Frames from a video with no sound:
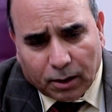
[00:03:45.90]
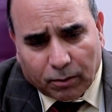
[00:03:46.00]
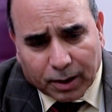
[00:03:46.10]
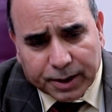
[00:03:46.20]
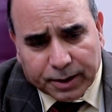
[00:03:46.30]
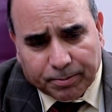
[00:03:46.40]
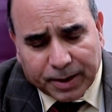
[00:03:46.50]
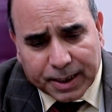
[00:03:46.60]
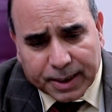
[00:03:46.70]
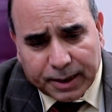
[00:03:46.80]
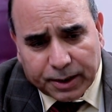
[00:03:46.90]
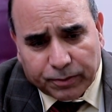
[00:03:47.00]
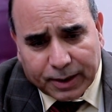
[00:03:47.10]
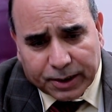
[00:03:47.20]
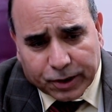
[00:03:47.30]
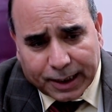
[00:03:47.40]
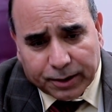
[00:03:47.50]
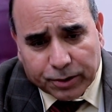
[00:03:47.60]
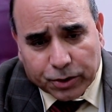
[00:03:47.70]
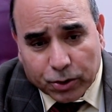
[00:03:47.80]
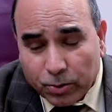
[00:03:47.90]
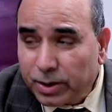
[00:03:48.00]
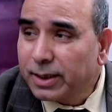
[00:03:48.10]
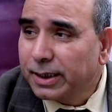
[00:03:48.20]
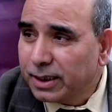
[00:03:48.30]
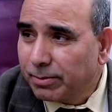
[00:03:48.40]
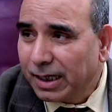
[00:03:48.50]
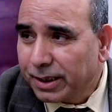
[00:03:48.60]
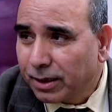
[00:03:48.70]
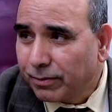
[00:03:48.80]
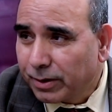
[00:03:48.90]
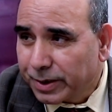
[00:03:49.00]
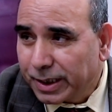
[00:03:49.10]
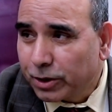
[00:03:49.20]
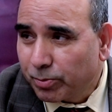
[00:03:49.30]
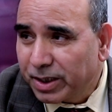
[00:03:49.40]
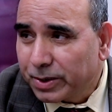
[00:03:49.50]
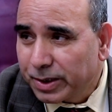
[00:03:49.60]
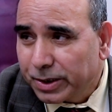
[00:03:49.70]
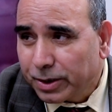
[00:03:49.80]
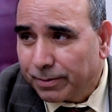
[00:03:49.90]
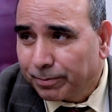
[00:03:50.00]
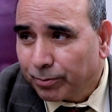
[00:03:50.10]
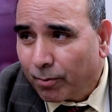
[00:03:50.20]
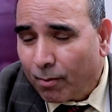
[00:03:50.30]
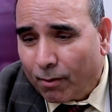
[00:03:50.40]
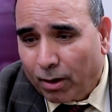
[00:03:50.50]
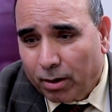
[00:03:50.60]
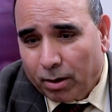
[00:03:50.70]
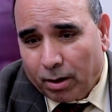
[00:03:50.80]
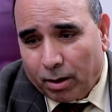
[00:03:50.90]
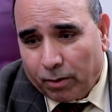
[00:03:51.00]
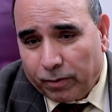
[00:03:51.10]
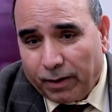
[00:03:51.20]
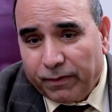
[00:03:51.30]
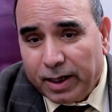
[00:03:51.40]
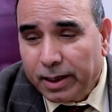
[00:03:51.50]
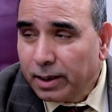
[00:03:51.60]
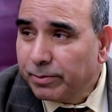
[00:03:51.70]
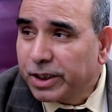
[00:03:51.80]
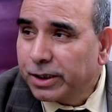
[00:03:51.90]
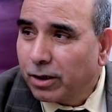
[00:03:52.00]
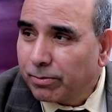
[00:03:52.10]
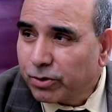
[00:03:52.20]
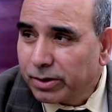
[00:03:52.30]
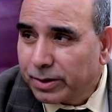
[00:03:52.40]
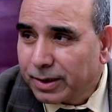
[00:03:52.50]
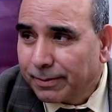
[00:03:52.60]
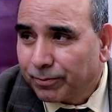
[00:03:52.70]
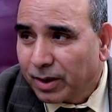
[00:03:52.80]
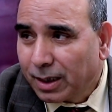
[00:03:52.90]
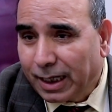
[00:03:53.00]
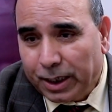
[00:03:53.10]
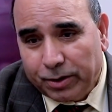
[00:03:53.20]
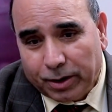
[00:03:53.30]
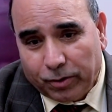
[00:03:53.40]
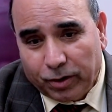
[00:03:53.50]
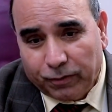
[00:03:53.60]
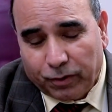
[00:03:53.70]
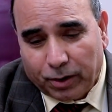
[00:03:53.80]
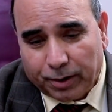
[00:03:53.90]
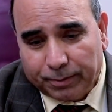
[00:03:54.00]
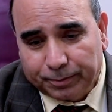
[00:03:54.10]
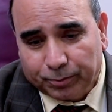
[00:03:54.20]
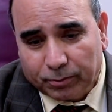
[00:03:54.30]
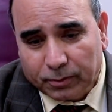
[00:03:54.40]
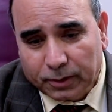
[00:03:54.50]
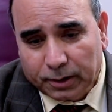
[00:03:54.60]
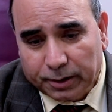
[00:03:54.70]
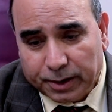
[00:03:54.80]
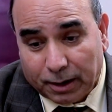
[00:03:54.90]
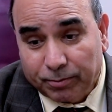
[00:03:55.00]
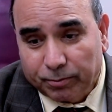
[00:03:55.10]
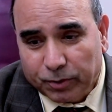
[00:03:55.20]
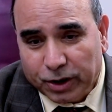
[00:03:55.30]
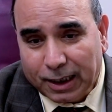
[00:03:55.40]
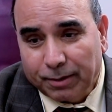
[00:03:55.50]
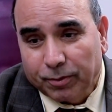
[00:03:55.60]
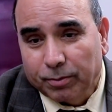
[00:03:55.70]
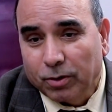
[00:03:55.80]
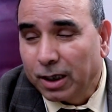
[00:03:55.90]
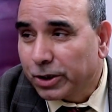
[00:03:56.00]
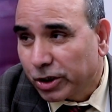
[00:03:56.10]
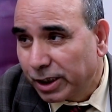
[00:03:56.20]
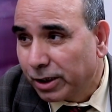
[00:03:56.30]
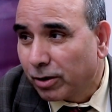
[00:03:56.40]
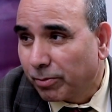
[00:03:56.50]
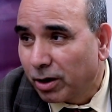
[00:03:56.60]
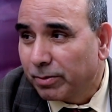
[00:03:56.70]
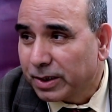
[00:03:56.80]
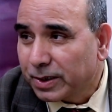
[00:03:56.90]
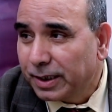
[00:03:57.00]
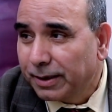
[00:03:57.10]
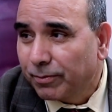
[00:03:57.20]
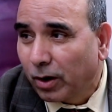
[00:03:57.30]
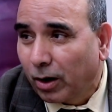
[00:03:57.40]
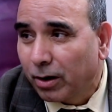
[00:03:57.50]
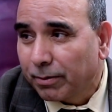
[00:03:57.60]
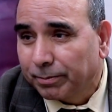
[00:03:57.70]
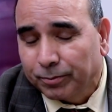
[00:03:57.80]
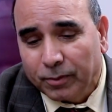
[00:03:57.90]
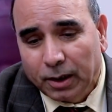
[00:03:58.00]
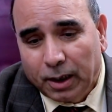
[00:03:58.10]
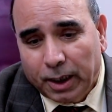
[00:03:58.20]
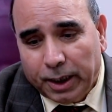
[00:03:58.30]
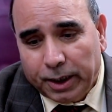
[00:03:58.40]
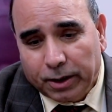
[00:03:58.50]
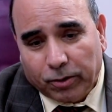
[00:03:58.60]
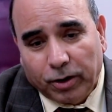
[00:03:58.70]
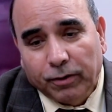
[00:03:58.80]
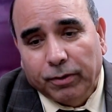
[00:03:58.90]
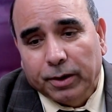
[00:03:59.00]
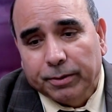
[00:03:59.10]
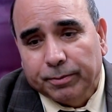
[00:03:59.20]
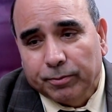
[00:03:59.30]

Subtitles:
once the patient, we are trying to choose the antibiotic for such patients, we have very limited options. Like you are going for some type of colostrum or colons, or you are going for